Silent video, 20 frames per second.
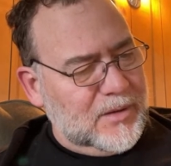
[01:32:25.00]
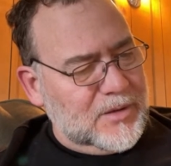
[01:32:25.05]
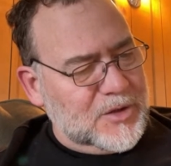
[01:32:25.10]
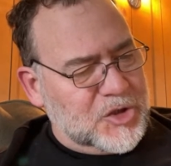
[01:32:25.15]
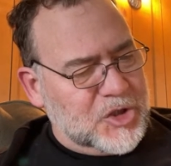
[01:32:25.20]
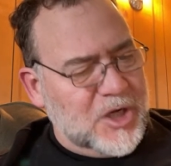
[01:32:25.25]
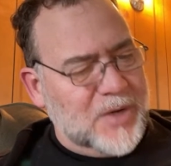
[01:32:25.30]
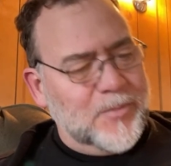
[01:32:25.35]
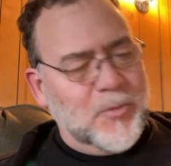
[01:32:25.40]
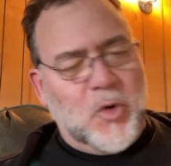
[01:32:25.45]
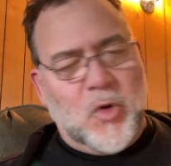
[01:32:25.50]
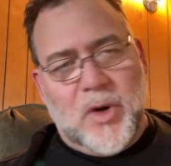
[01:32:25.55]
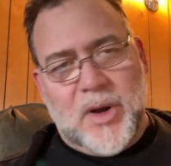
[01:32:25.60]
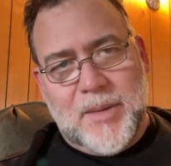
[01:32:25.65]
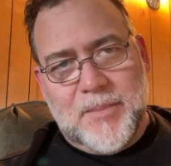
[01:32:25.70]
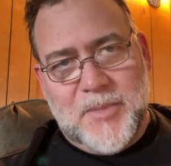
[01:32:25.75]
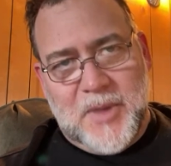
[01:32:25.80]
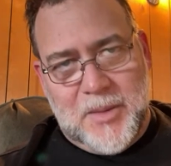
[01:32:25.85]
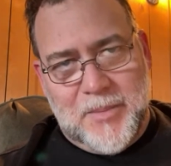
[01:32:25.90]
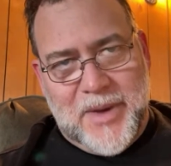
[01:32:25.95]
Jim
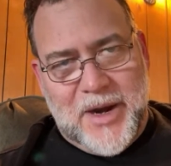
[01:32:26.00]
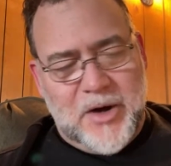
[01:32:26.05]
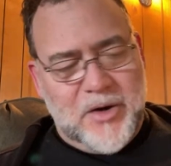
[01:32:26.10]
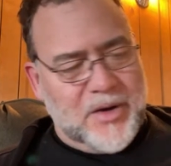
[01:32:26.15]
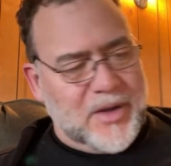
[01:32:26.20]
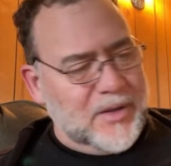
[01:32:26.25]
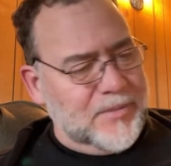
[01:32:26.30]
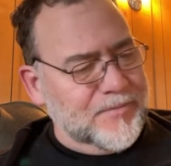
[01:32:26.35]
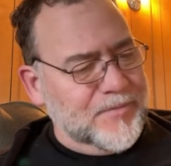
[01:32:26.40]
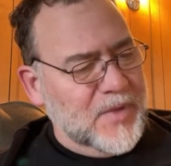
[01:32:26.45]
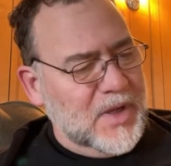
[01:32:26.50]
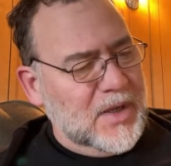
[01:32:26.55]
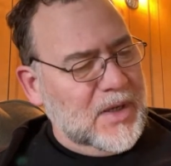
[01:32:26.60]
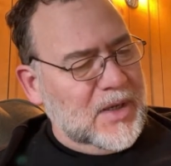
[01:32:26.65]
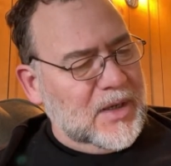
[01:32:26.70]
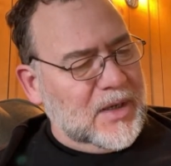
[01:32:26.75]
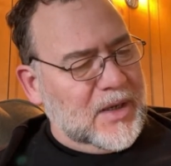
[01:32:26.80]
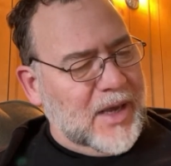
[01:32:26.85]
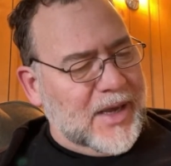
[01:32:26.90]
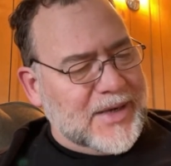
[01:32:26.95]
Grimm, the American,
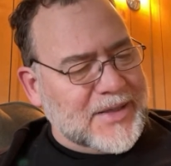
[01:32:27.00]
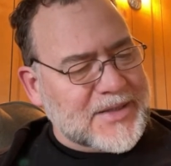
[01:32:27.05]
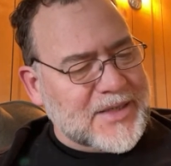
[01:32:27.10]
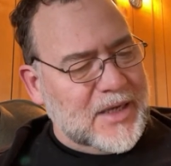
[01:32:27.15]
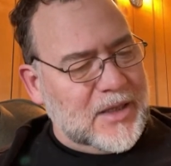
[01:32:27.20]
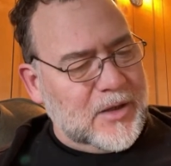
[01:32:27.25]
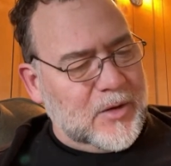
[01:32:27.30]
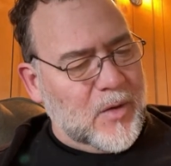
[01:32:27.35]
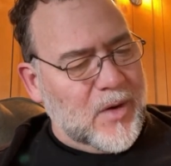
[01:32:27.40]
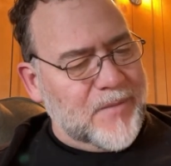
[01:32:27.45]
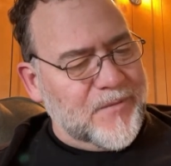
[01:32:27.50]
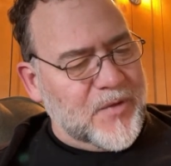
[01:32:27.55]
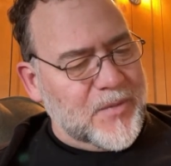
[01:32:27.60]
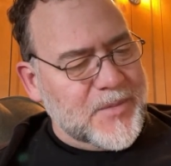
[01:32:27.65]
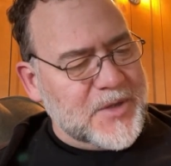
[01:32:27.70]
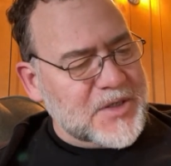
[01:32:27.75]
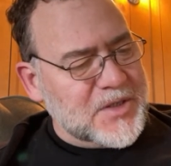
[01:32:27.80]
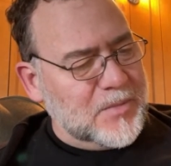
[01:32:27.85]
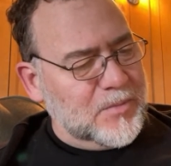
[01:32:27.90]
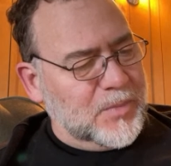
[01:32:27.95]
got a telegram from
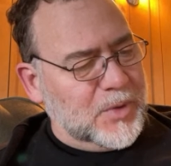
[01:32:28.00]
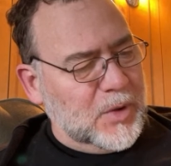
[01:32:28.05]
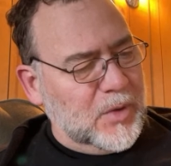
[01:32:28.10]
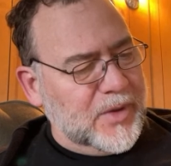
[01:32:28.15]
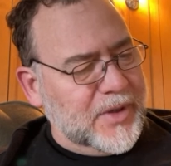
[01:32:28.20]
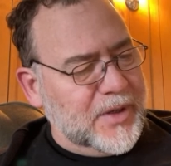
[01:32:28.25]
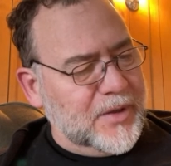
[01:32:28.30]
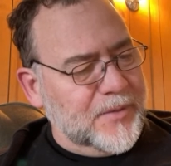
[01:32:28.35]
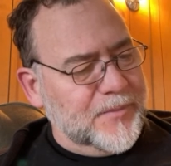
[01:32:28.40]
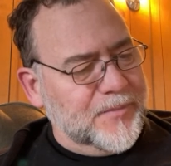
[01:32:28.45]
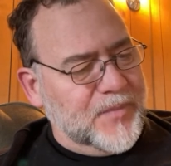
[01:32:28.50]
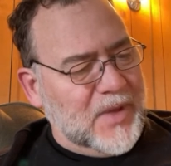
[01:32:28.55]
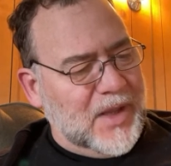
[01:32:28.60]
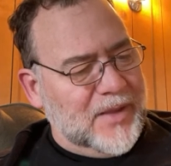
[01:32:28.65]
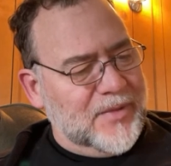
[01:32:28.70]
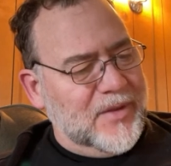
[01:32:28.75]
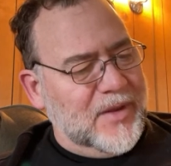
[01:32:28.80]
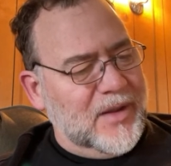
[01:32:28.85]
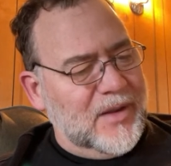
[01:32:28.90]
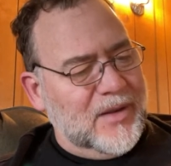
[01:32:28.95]
his employer.
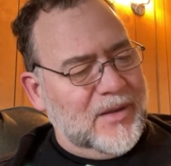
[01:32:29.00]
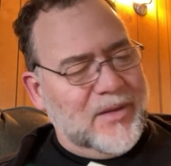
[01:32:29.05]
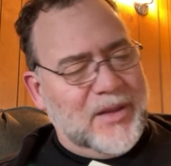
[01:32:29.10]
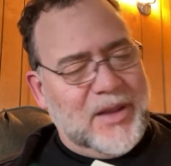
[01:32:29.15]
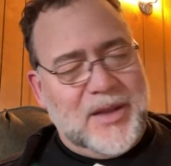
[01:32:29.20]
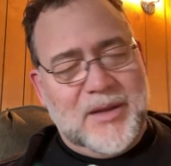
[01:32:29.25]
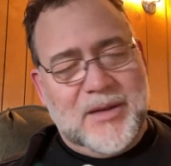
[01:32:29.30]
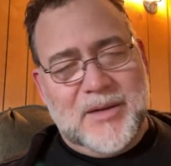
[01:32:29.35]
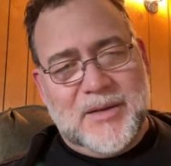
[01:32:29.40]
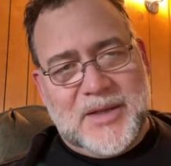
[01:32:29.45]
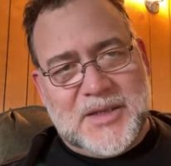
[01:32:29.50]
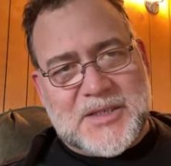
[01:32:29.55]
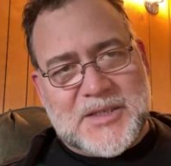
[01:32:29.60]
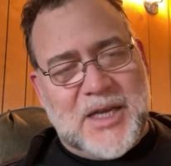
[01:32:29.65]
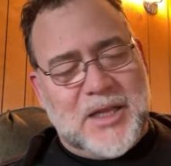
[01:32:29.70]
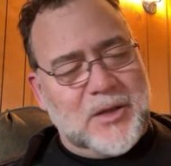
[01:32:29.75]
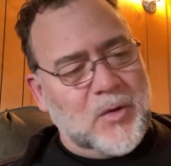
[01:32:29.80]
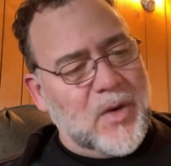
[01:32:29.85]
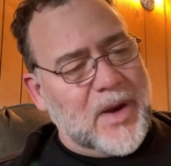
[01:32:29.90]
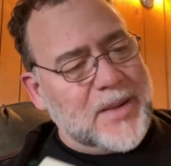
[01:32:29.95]
And the
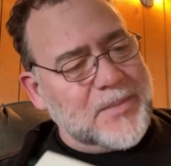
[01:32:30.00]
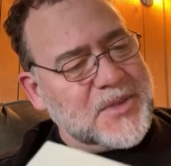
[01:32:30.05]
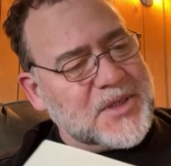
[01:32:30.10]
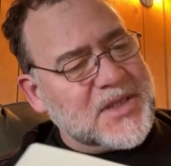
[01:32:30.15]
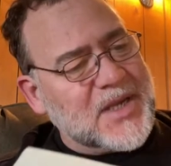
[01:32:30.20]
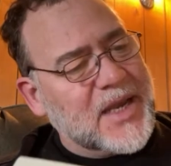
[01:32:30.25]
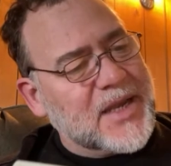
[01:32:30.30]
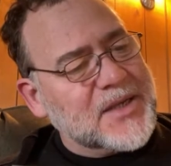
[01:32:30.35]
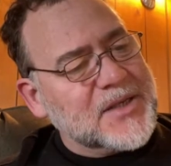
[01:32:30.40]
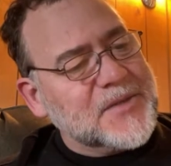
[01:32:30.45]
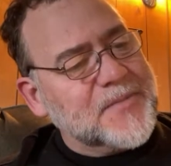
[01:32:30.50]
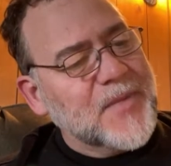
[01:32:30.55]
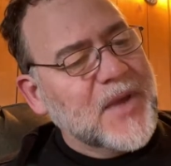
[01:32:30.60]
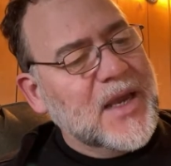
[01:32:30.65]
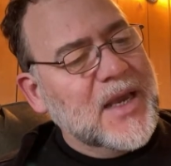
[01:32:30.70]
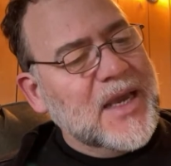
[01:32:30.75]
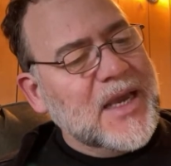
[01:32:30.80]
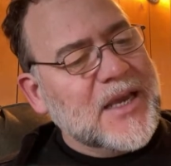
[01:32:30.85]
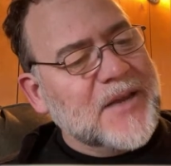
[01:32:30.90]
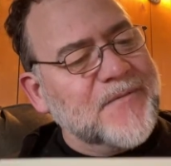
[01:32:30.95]
telegram says,
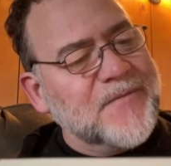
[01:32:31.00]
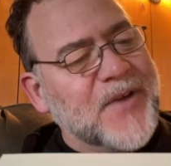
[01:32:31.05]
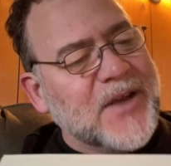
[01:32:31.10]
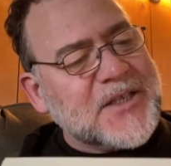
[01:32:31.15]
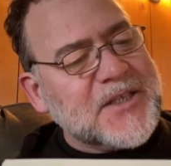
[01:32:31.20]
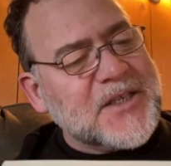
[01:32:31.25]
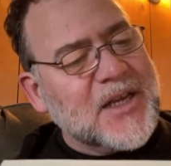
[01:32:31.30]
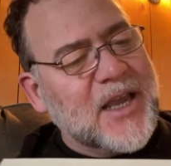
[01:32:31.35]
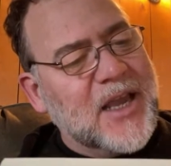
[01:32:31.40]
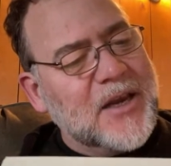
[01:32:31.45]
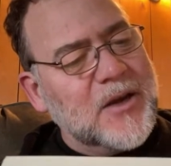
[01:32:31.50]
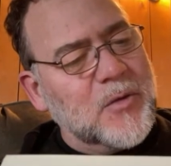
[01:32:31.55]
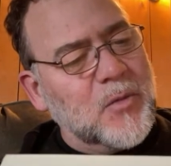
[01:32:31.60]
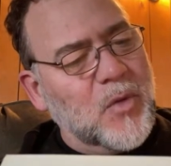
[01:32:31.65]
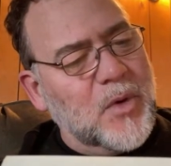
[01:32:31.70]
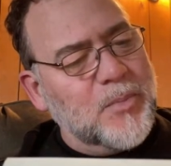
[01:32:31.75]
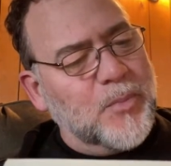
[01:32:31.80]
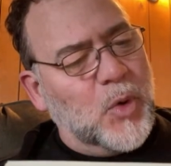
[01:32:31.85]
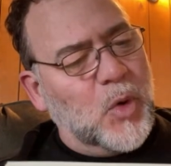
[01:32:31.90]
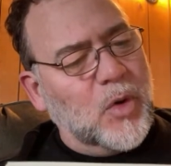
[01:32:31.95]
investigate and
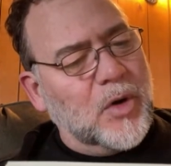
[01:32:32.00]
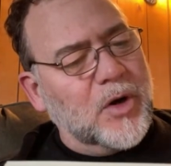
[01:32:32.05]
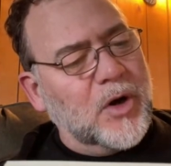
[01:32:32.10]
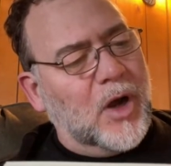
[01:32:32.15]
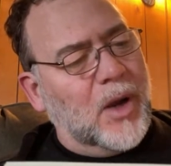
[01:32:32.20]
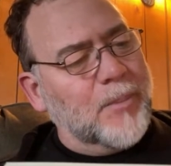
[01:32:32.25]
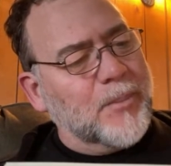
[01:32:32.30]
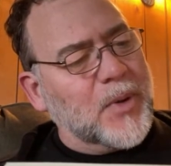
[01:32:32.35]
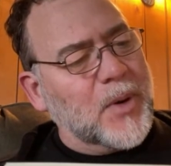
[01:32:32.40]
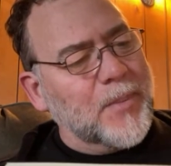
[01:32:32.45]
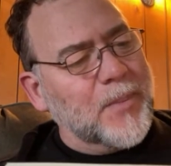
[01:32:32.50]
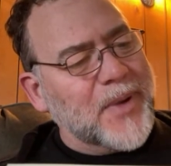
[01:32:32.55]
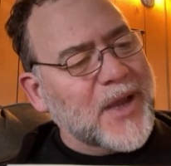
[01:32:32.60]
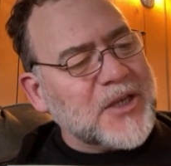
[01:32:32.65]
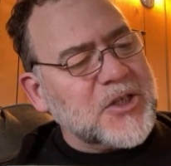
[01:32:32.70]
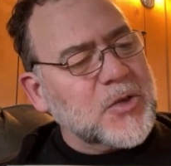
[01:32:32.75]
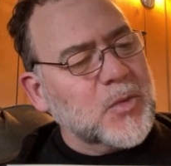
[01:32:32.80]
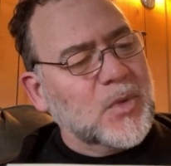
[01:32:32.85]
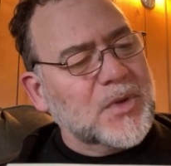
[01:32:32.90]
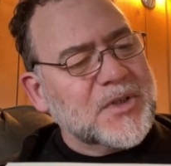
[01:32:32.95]
report on
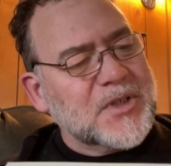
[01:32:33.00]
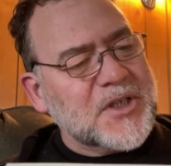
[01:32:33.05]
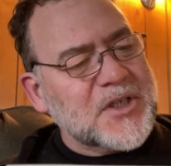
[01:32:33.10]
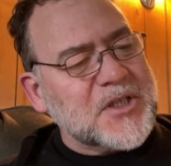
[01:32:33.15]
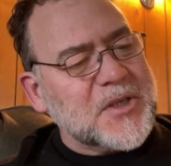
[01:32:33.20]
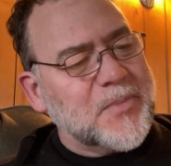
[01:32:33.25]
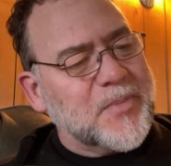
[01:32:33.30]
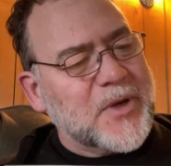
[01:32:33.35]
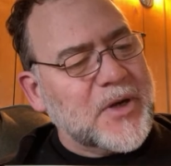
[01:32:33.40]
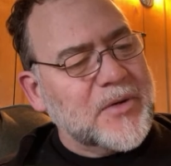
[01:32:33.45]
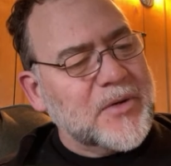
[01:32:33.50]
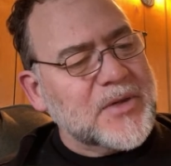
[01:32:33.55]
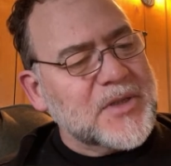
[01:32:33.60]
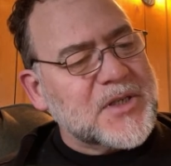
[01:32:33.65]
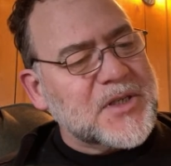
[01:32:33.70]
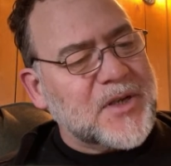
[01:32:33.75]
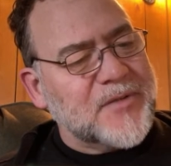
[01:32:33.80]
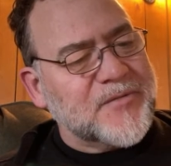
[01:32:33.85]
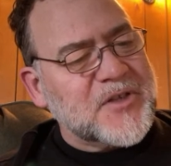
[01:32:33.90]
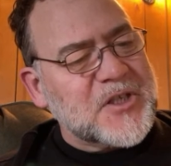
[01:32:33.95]
perpetual
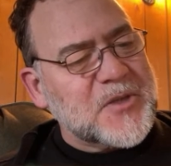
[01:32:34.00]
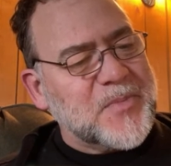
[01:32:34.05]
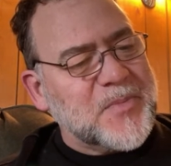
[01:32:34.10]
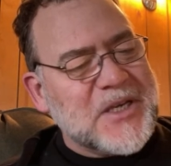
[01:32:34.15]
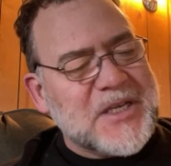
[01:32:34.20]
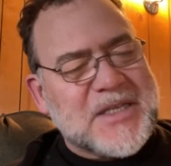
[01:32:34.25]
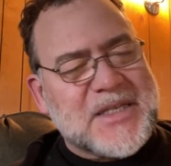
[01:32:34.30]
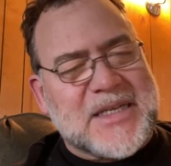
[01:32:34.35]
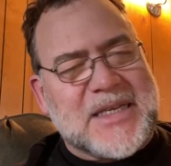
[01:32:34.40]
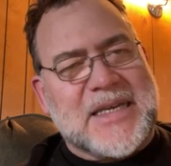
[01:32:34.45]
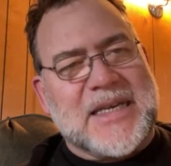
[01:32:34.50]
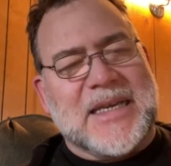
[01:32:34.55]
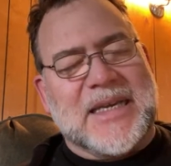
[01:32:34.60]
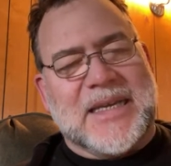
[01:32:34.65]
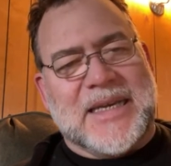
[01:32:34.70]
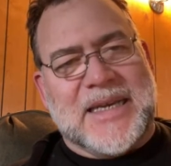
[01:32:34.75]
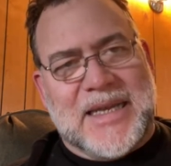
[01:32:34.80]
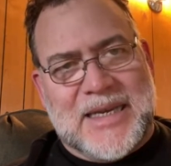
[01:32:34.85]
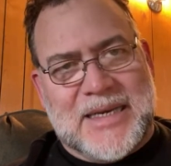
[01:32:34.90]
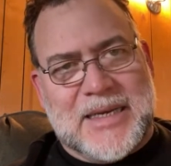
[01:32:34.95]
disappearance of specie
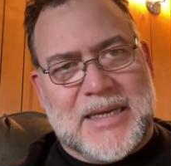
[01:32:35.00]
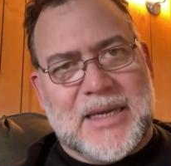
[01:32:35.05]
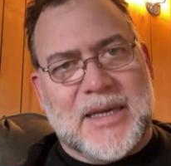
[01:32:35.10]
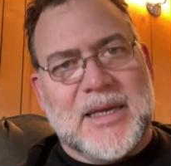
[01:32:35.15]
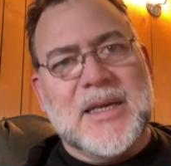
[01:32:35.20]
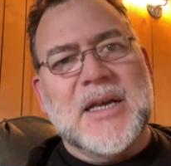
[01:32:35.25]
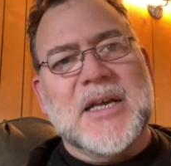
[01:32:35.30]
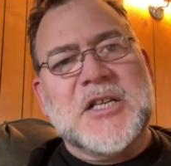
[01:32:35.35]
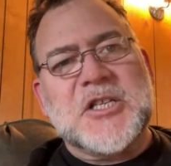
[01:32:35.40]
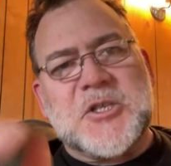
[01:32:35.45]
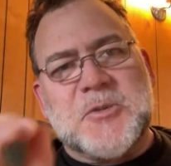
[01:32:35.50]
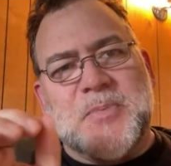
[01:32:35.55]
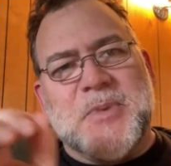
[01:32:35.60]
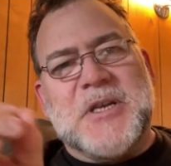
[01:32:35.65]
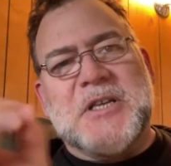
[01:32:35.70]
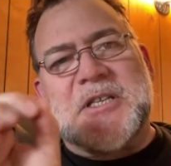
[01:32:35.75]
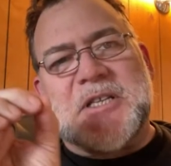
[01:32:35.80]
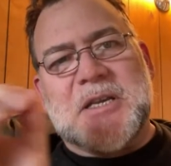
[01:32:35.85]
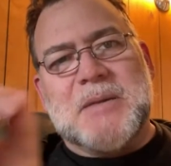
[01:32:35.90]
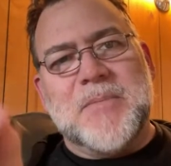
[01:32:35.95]
in India.
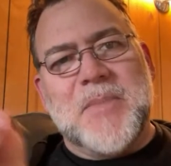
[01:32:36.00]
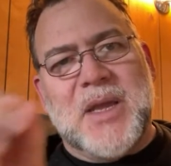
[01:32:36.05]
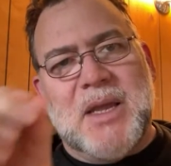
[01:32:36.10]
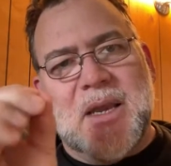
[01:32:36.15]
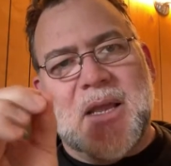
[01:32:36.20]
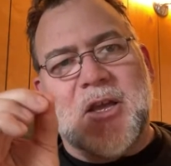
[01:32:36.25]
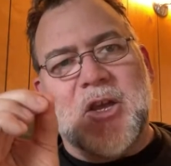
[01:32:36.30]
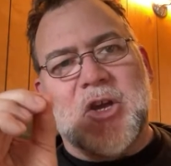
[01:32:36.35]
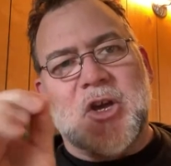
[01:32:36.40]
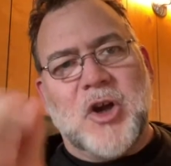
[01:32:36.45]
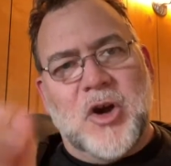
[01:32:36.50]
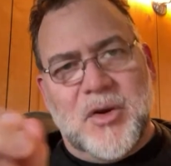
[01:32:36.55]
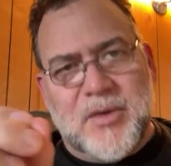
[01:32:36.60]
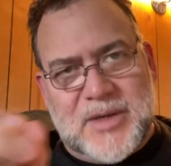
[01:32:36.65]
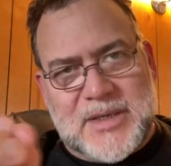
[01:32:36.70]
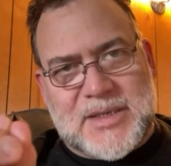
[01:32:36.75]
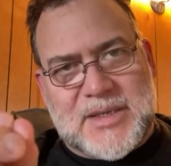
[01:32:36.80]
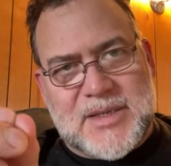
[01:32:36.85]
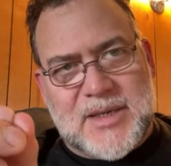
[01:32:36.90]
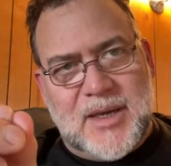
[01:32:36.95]
Specie meaning
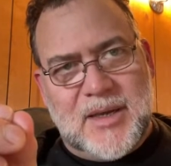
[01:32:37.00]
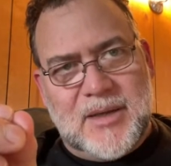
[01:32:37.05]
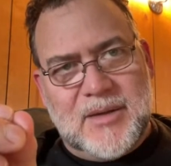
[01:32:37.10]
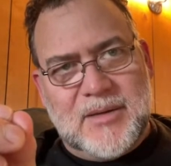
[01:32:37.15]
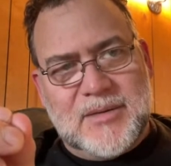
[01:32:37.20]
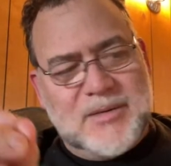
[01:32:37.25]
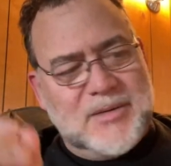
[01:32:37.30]
currency.